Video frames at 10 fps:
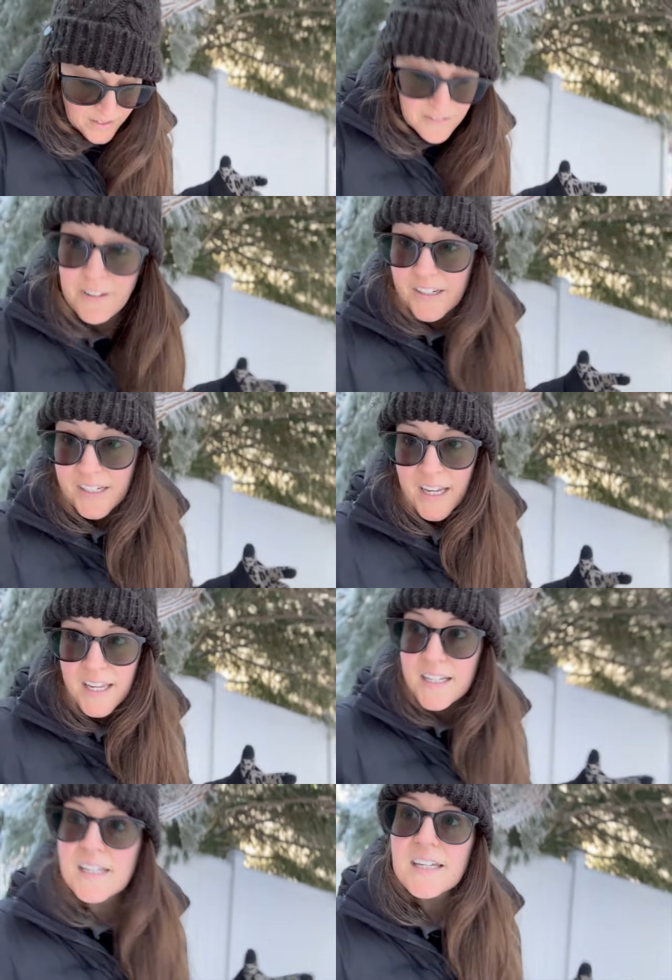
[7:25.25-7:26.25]

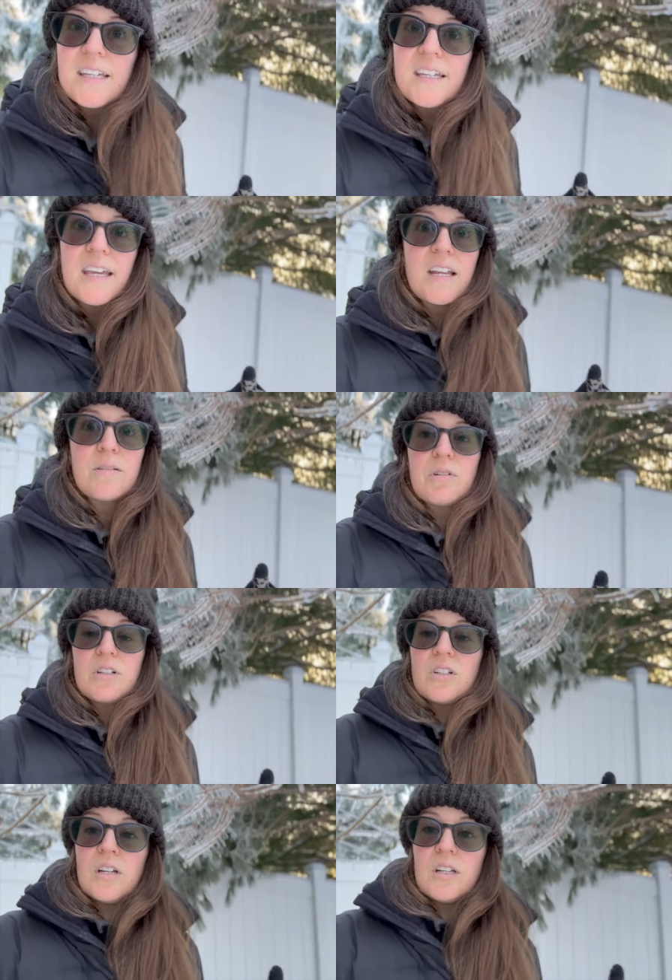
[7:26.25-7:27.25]
Fahrenheit and
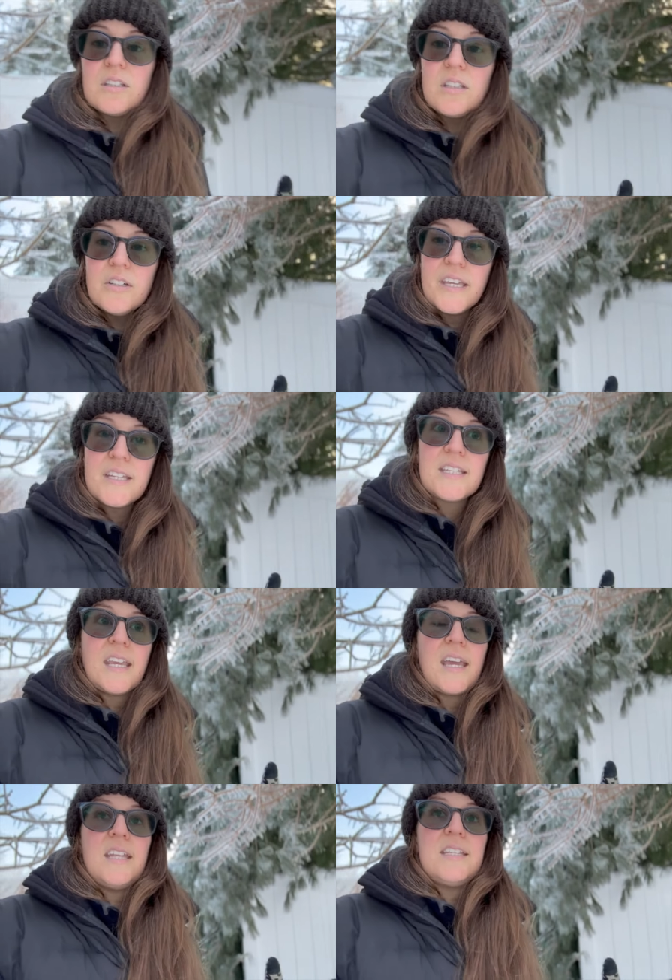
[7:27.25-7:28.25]
we're looking to
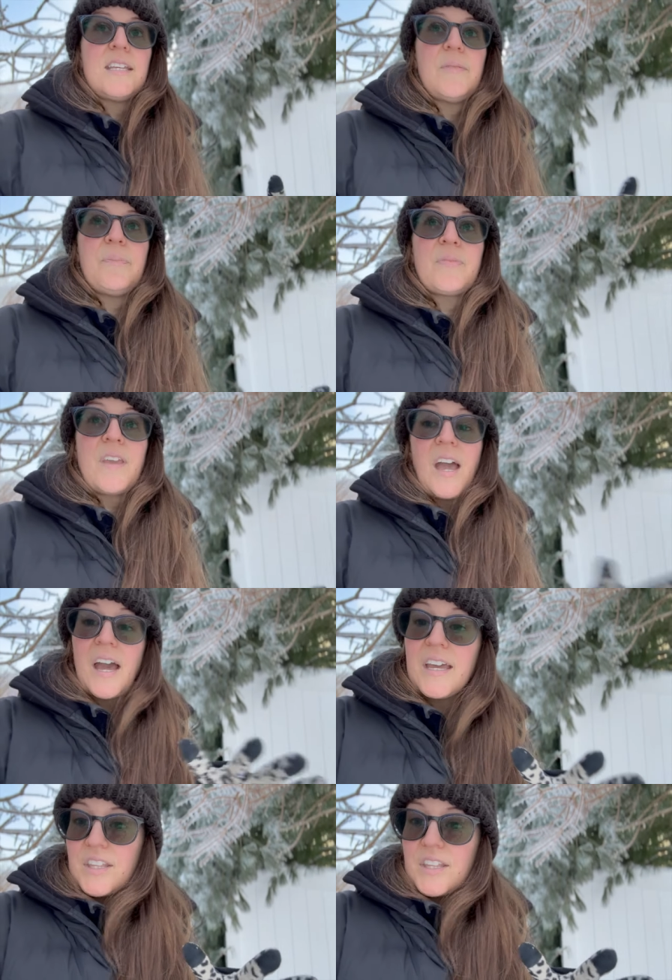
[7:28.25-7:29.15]
get high